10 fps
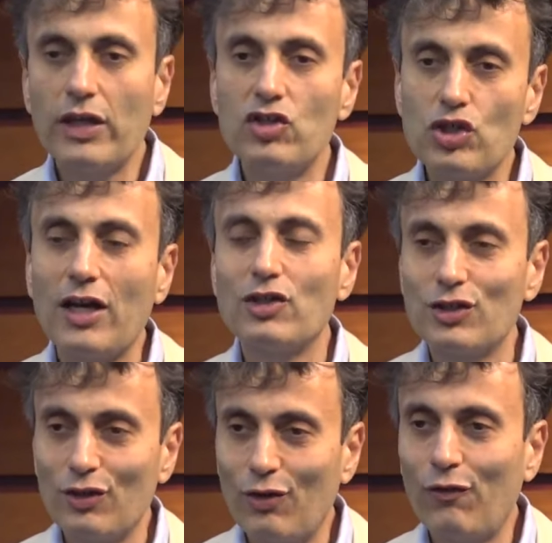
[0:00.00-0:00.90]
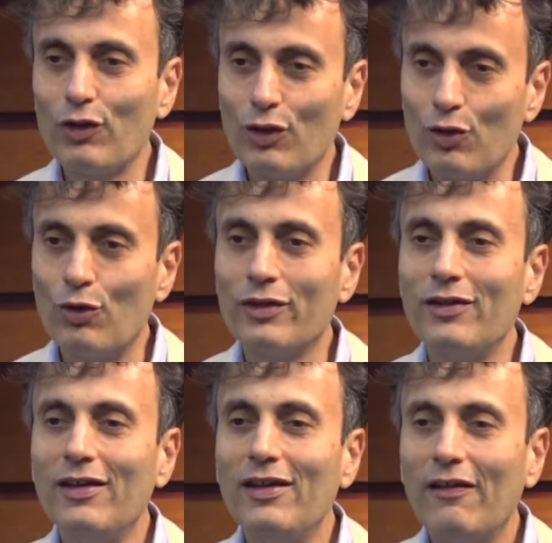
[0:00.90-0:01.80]
can judge for your own
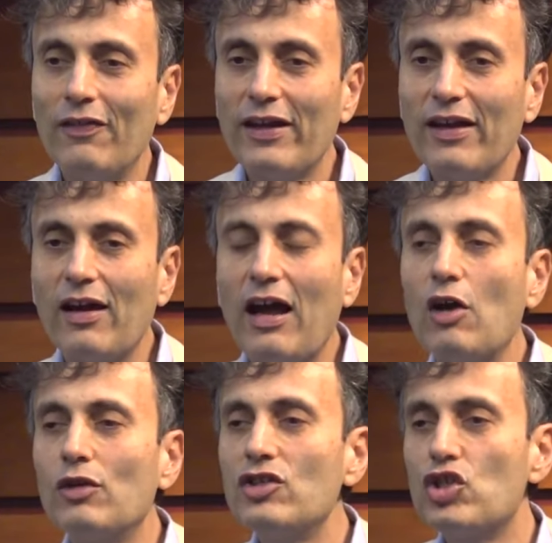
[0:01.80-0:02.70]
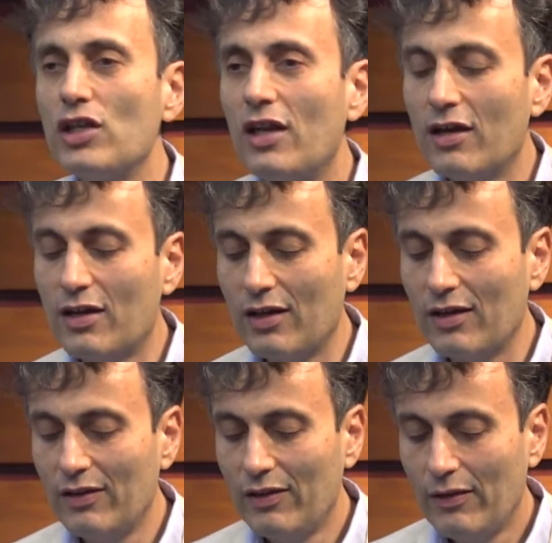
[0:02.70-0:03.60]
that how does Sri
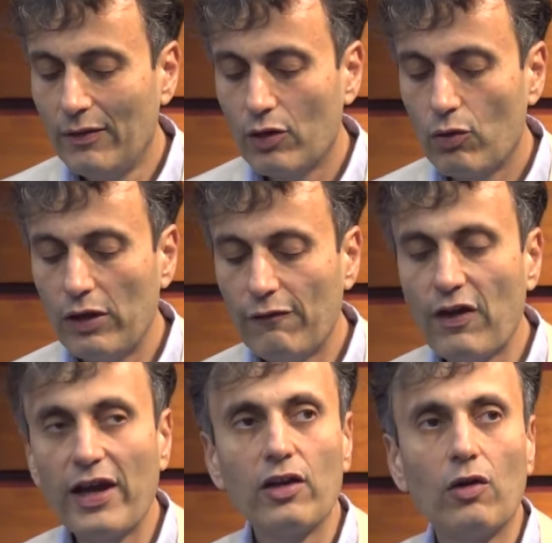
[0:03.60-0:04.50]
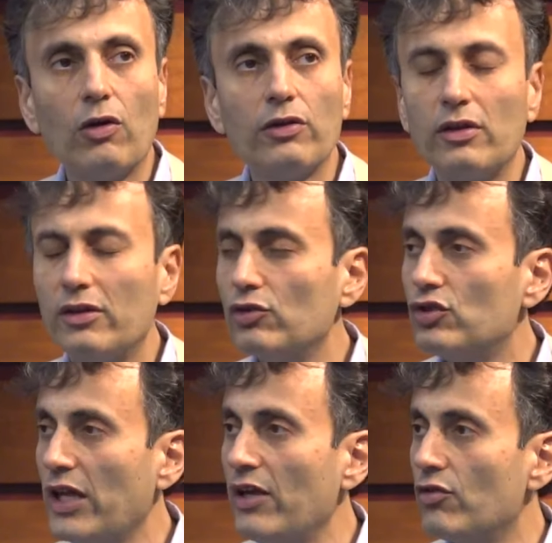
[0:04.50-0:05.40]
Lanka qualify on
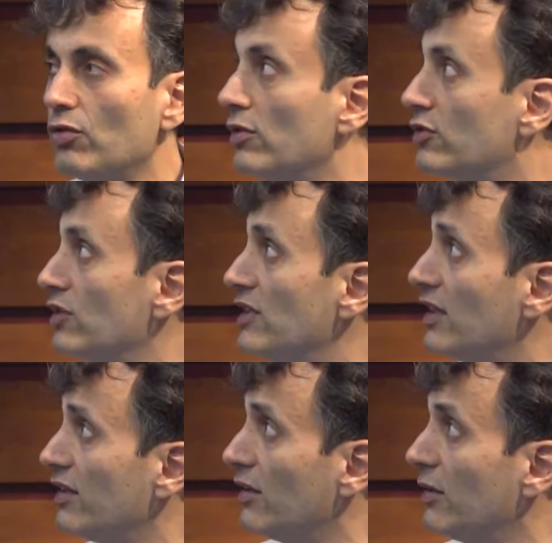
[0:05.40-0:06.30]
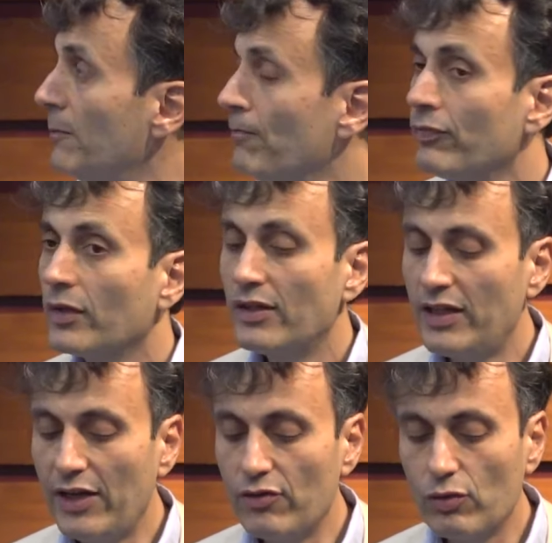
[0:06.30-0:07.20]
those 10 rules. So these are the
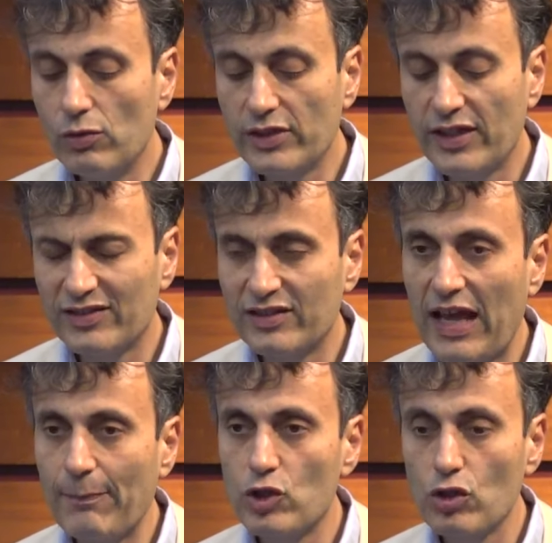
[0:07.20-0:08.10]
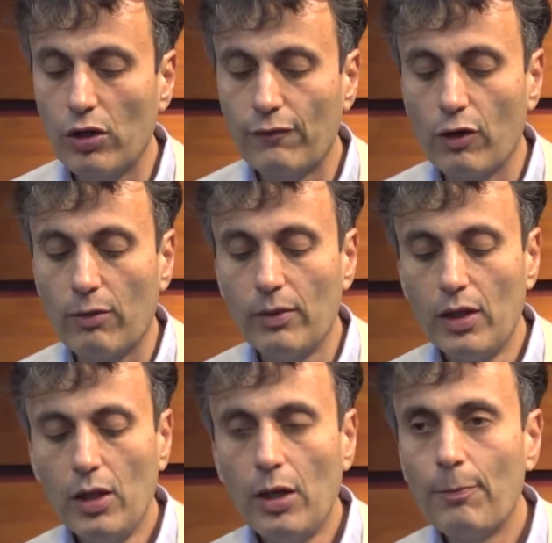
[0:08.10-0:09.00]
10 rules in a snapshot, from
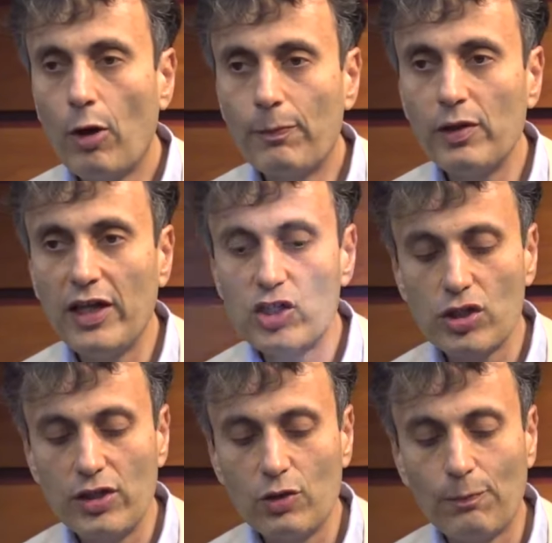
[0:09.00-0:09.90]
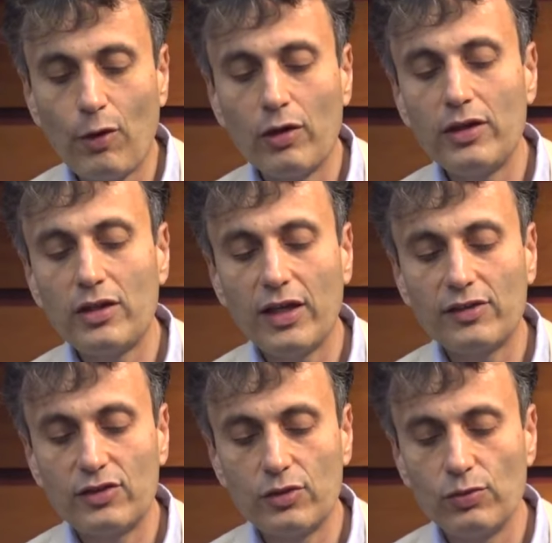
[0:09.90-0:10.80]
population to
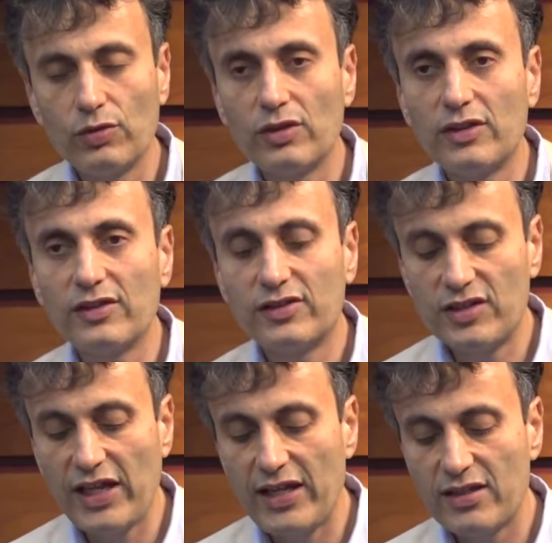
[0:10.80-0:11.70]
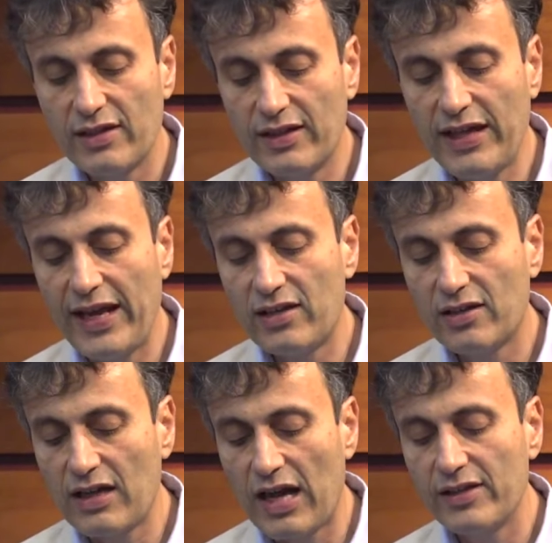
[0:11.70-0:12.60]
politics to the state,
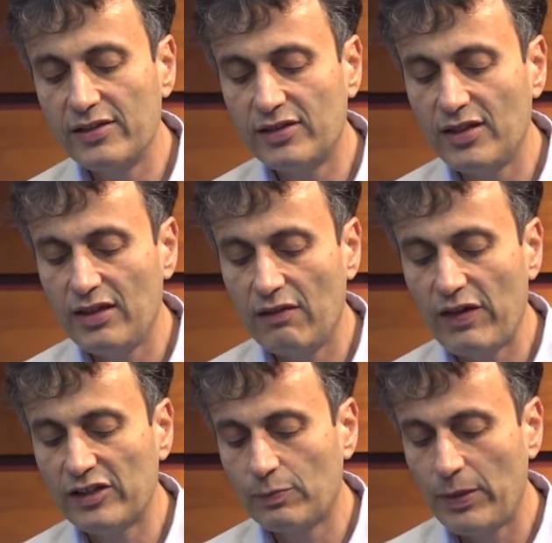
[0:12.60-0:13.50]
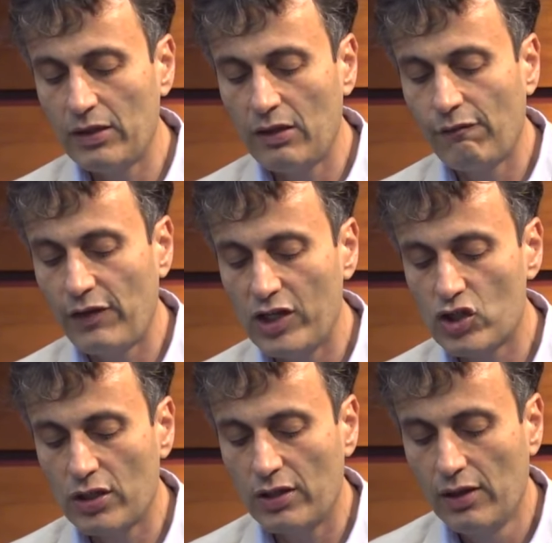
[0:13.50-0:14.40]
debt, currency, investment,
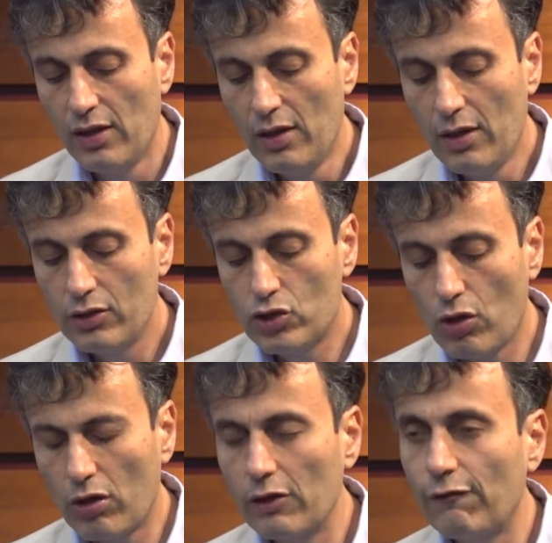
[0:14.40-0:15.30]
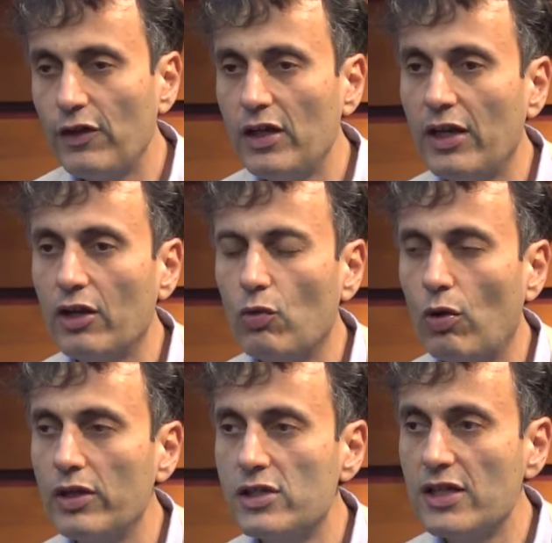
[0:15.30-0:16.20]
inflation, geography,
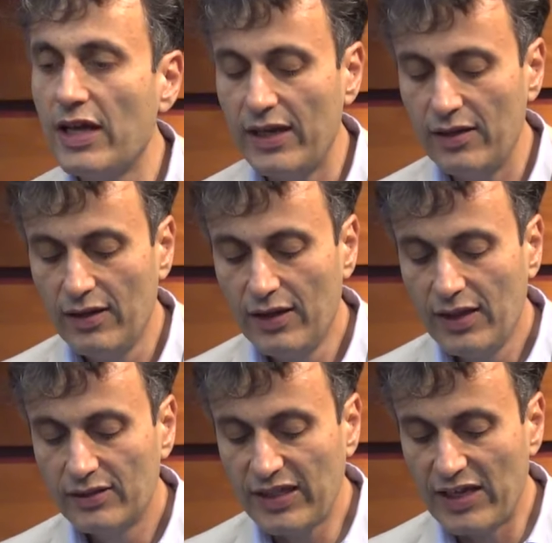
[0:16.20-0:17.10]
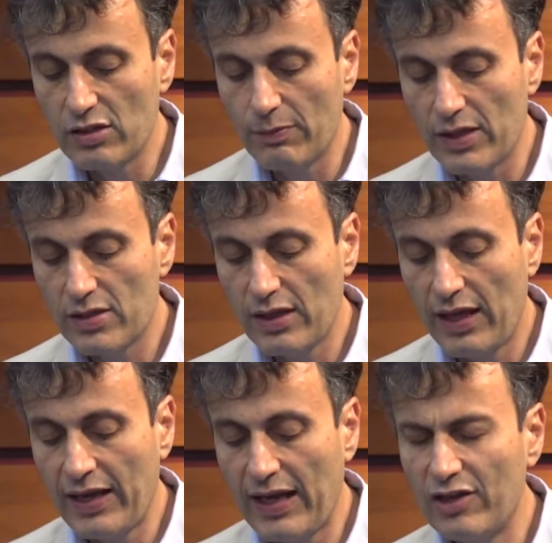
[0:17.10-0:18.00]
inequality, and sentiment.
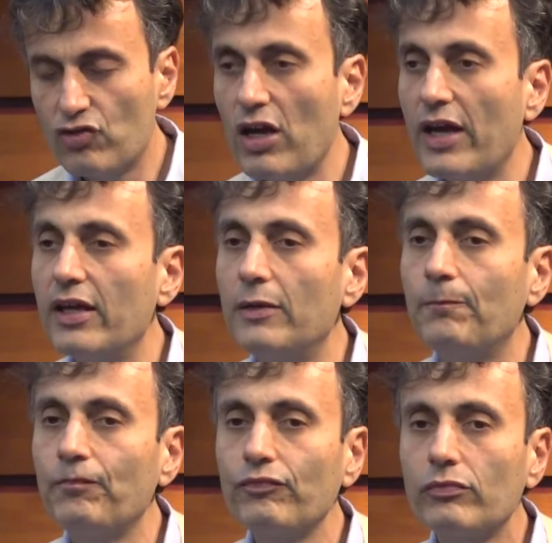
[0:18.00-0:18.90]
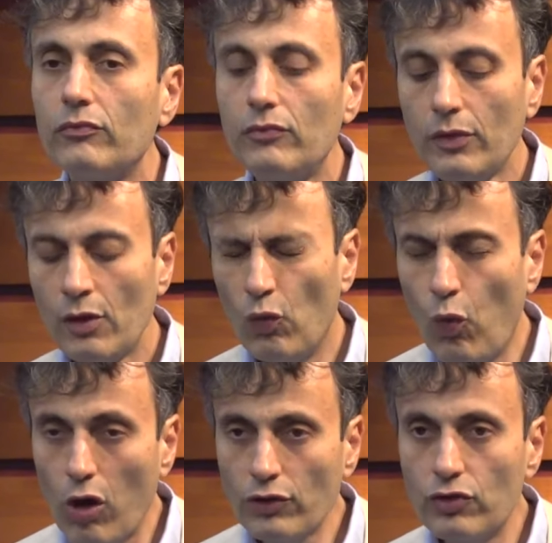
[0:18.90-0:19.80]
And I'll try and
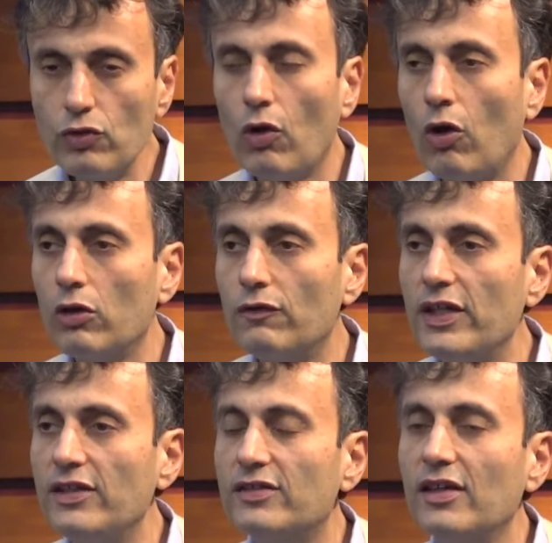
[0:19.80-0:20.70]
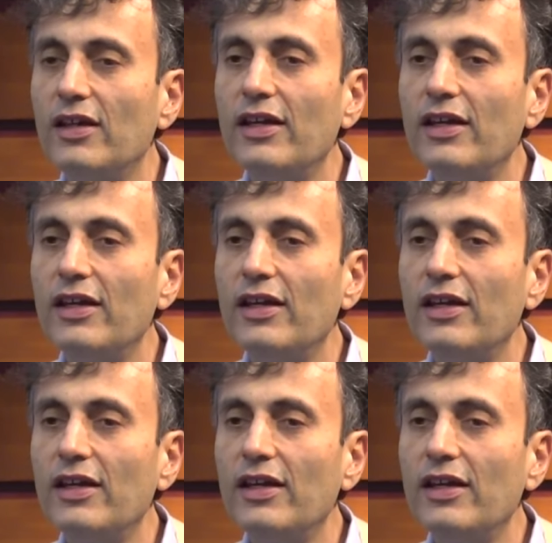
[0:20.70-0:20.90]
walk through all of these